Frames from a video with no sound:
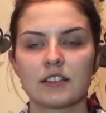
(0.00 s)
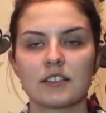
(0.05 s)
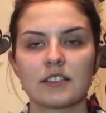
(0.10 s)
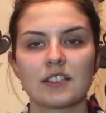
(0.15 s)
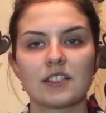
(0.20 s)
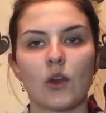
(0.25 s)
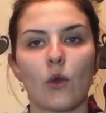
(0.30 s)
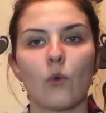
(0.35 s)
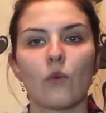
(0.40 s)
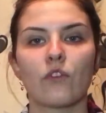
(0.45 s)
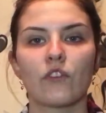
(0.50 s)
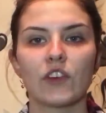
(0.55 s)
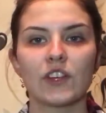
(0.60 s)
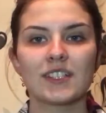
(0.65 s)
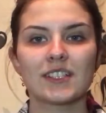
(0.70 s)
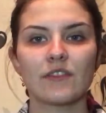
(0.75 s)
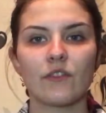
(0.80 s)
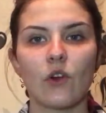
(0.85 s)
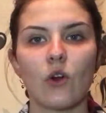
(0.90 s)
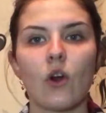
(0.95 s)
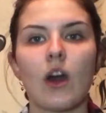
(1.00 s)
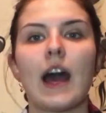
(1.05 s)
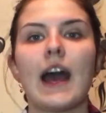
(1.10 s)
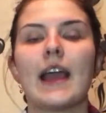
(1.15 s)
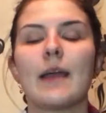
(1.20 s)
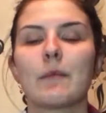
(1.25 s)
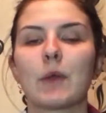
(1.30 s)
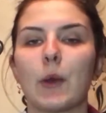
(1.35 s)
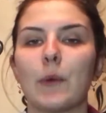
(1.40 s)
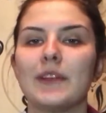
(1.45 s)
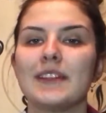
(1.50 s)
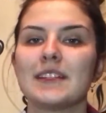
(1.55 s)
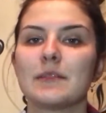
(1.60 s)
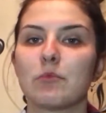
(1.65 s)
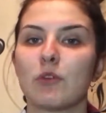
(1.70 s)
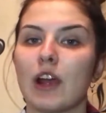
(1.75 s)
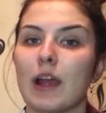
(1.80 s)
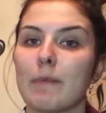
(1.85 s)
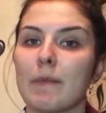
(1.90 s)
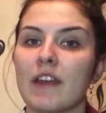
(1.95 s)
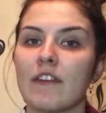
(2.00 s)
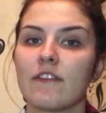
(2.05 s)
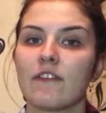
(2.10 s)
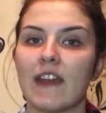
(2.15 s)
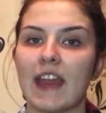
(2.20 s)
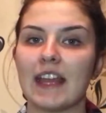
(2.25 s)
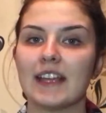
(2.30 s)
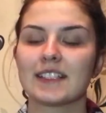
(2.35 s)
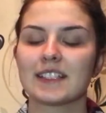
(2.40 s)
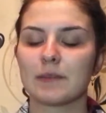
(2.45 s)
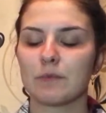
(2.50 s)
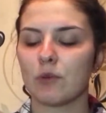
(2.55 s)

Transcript: So first of all, I'm going to prime my face.